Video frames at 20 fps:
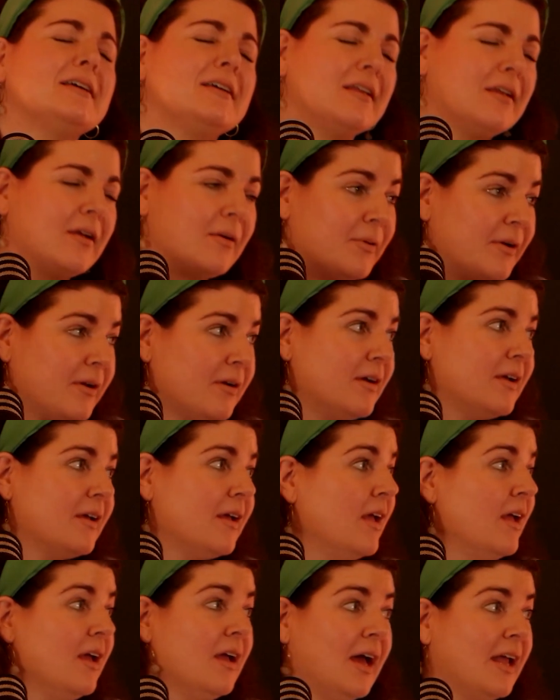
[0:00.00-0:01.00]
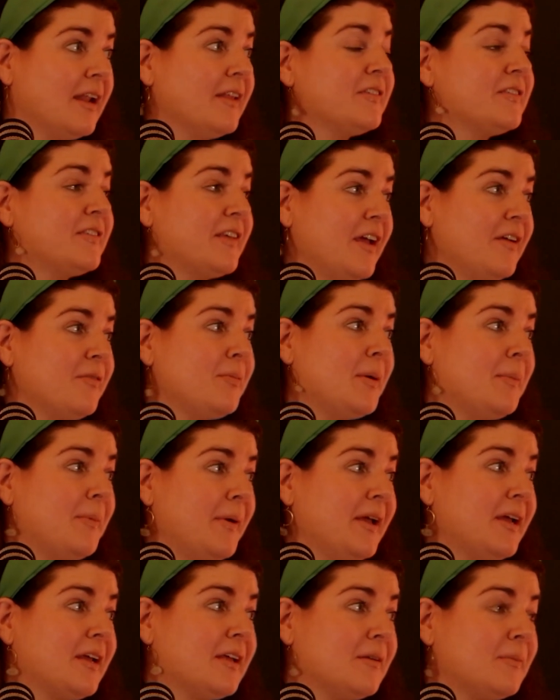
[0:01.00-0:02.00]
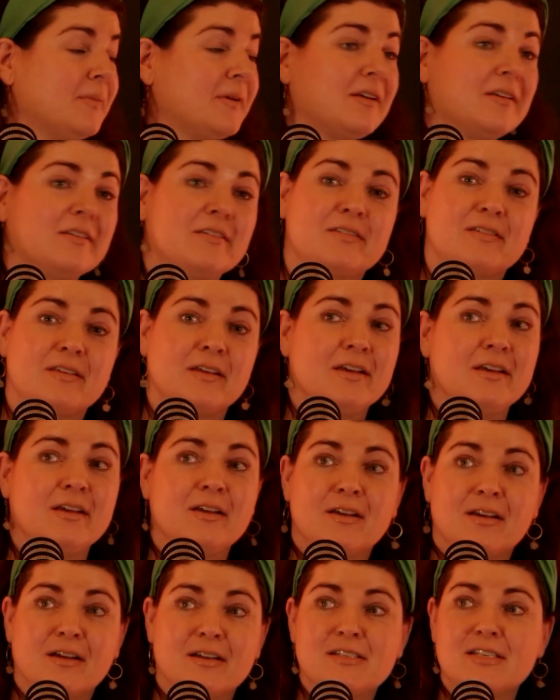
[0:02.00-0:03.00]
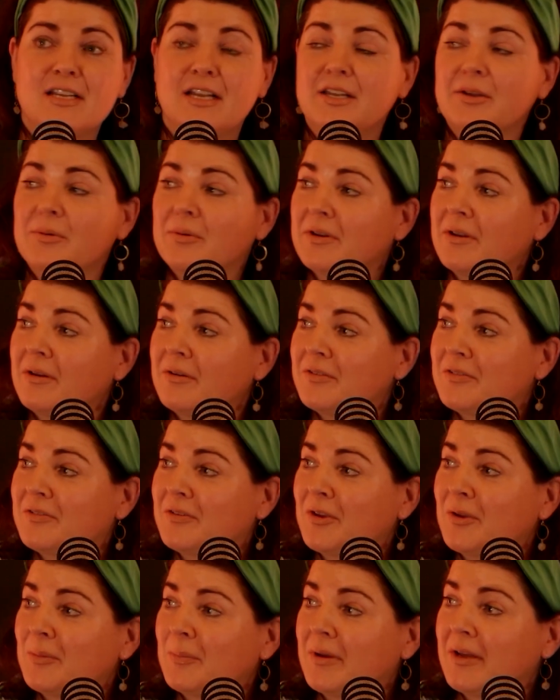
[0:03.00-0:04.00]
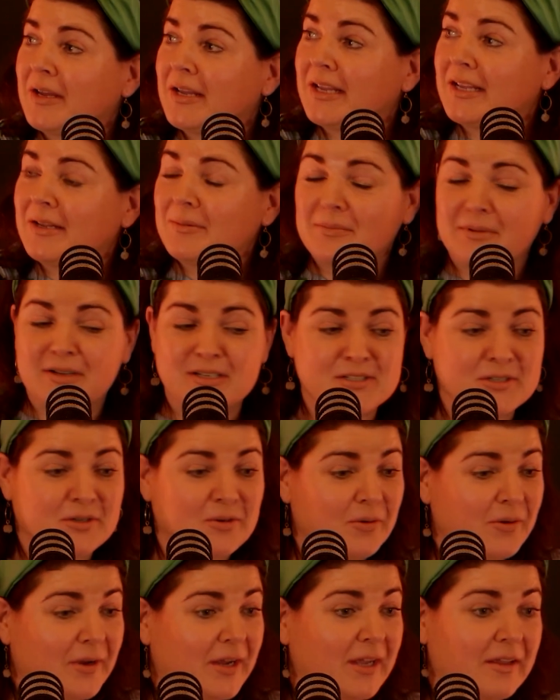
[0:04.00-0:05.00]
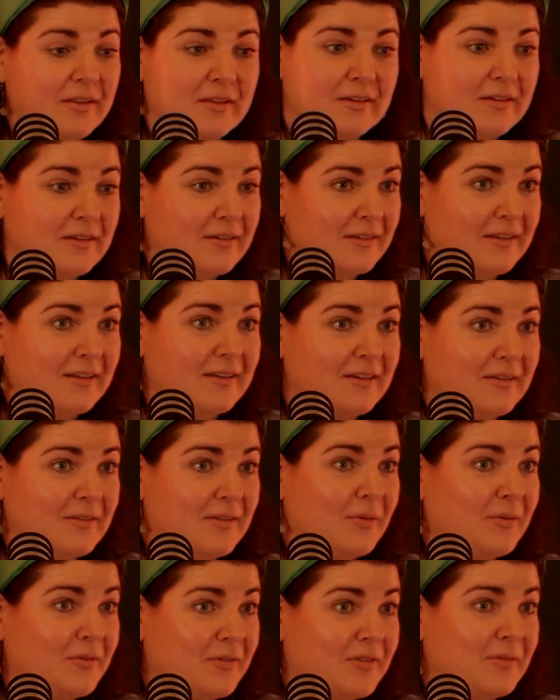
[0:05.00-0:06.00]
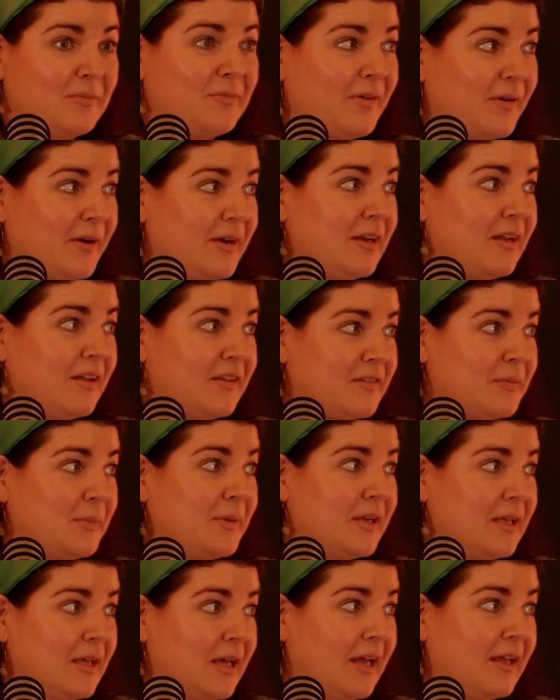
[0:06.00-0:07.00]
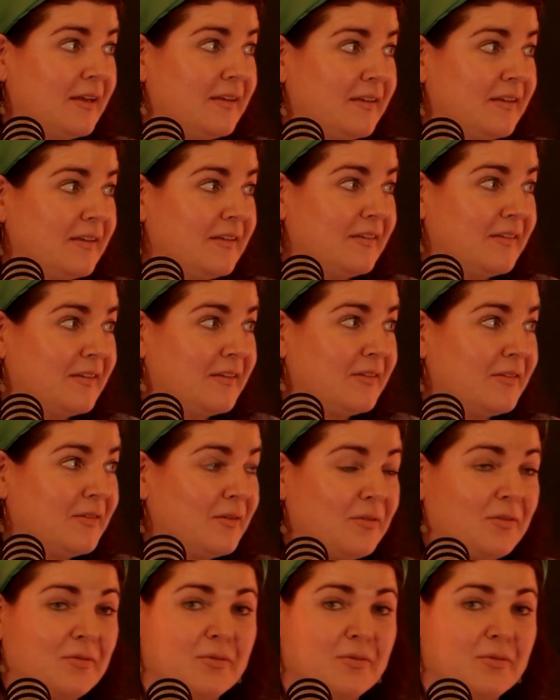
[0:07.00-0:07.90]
we got it. And it saved my bacon, because I tell you, when I was doing my degree, there was some very last minute hand-ins at sort of